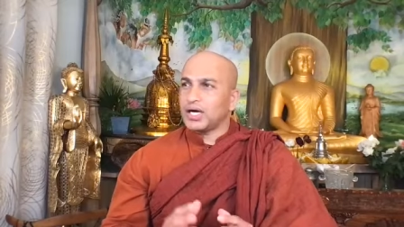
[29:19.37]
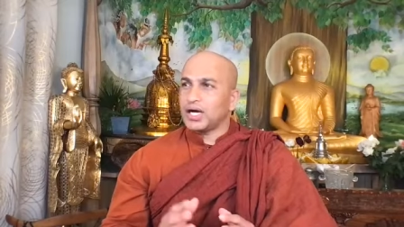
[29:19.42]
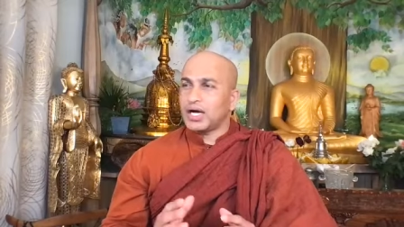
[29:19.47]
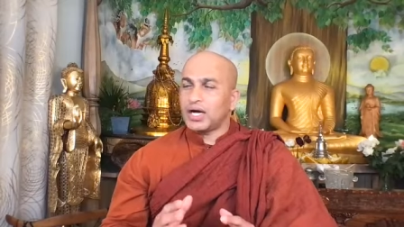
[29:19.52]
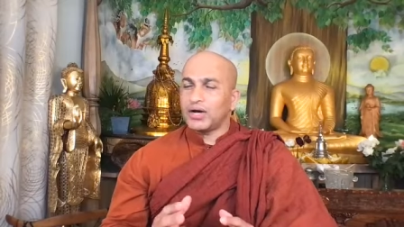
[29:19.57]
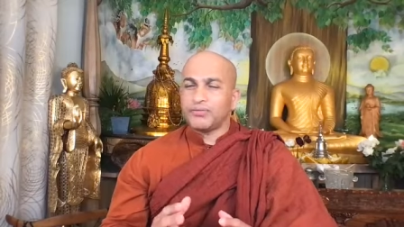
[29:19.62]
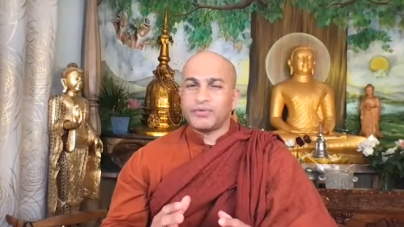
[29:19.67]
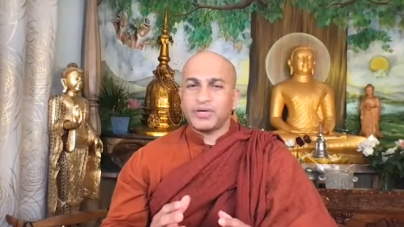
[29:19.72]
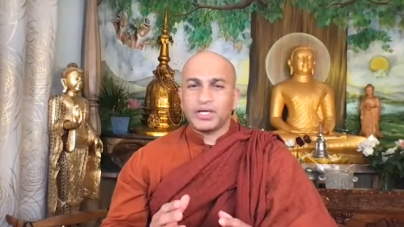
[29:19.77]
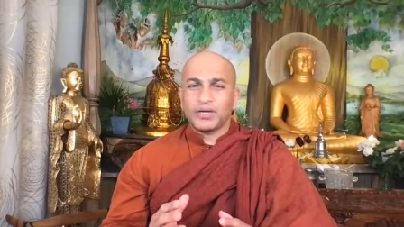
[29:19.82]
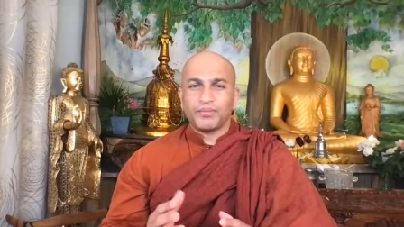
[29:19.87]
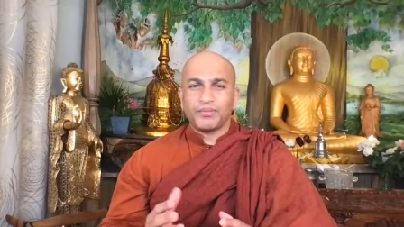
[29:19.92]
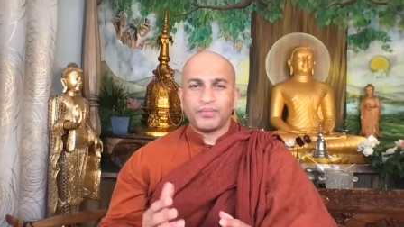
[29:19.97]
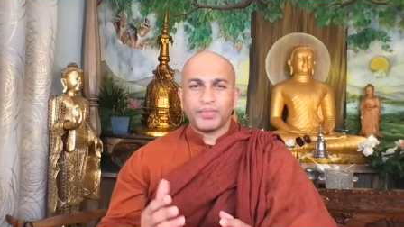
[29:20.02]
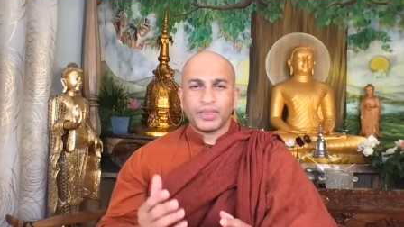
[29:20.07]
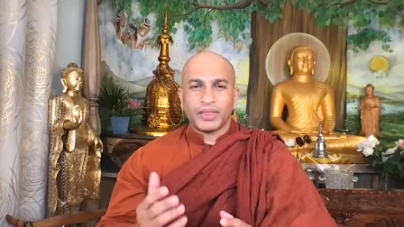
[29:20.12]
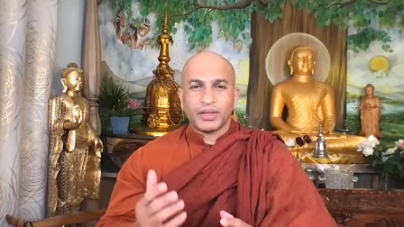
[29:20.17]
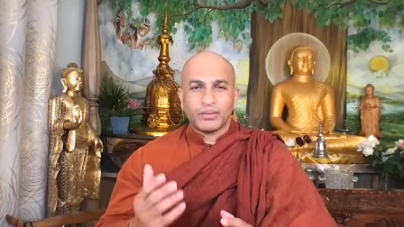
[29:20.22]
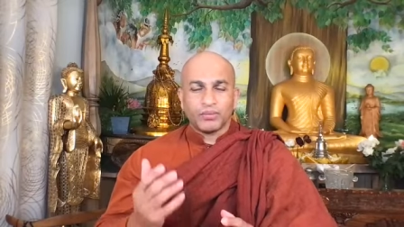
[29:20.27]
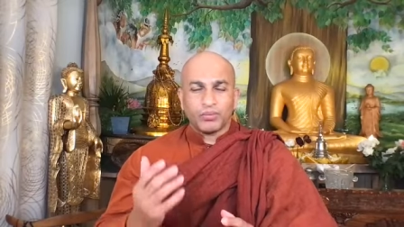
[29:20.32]
Are we
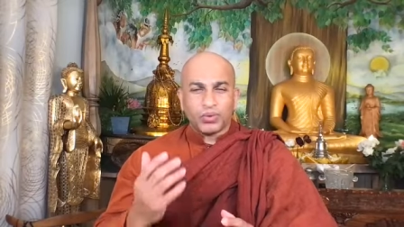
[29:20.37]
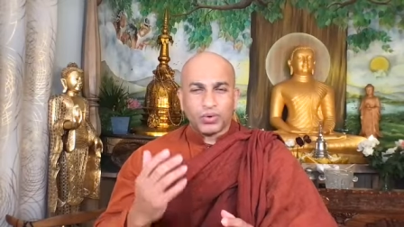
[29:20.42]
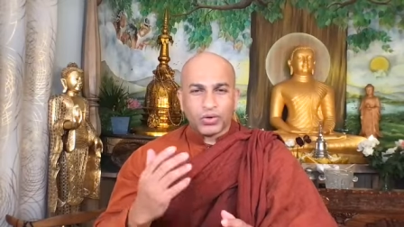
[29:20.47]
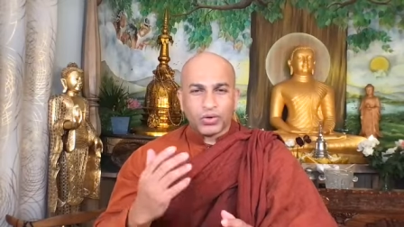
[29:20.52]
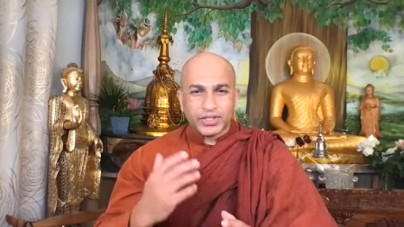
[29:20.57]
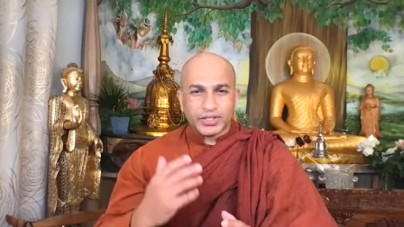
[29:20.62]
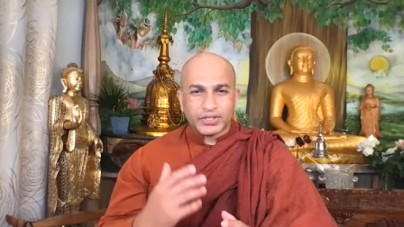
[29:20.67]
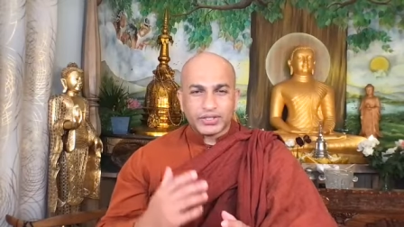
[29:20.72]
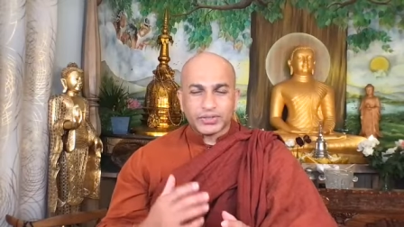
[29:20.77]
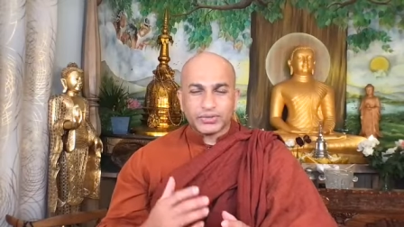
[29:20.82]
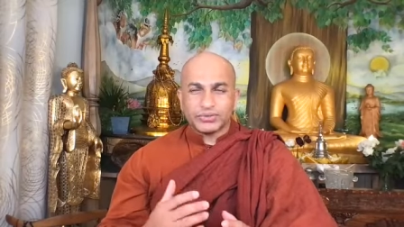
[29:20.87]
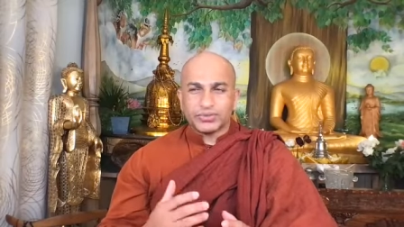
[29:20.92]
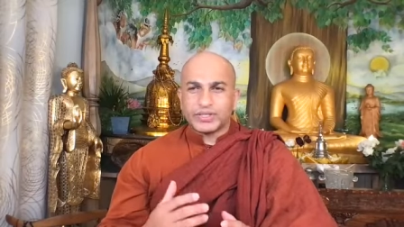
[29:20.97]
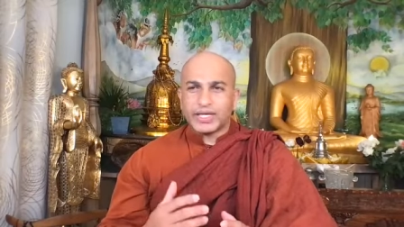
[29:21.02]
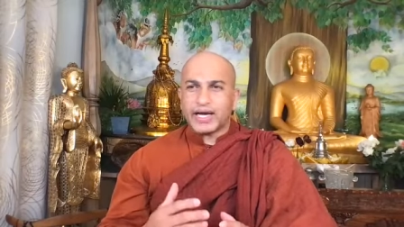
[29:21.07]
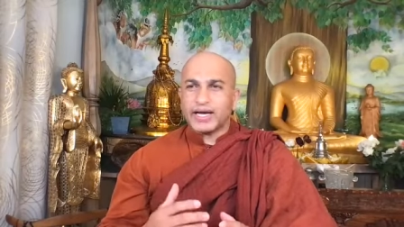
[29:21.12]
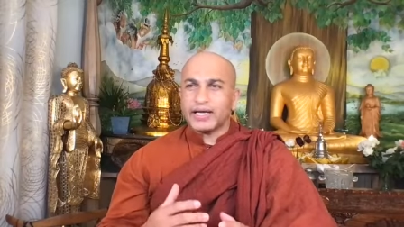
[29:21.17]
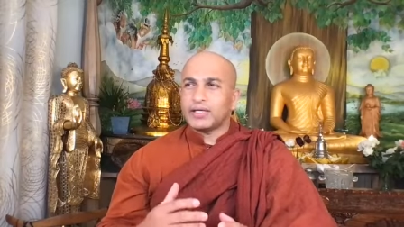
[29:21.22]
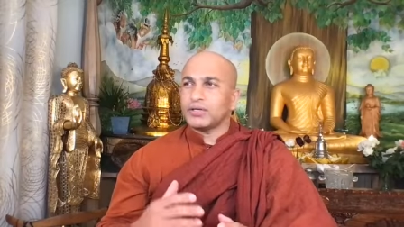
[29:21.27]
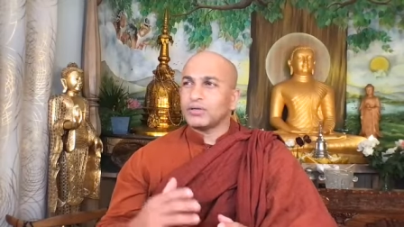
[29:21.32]
focused to
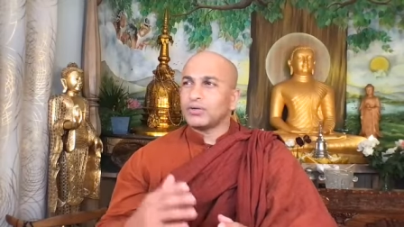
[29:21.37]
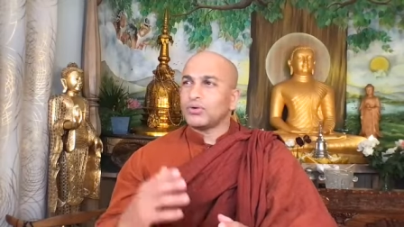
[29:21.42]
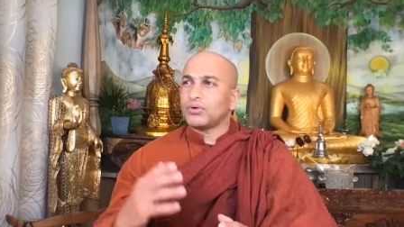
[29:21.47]
that